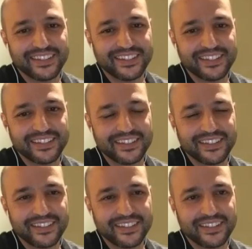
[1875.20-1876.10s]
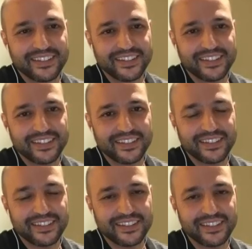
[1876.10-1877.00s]

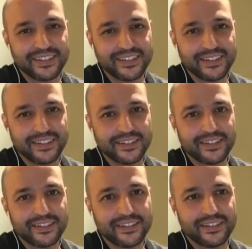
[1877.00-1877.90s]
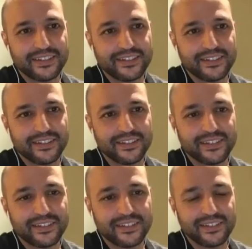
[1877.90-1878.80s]

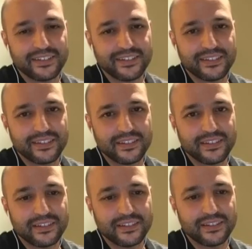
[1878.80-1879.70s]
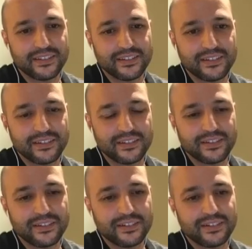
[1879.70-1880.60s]

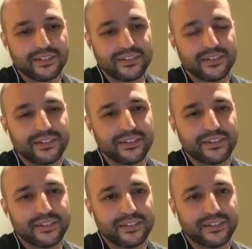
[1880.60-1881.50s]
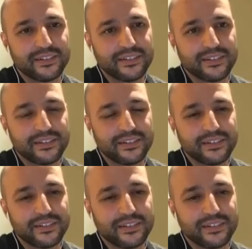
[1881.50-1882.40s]

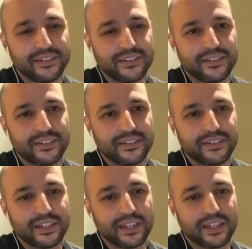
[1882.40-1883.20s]
The person shown says nothing.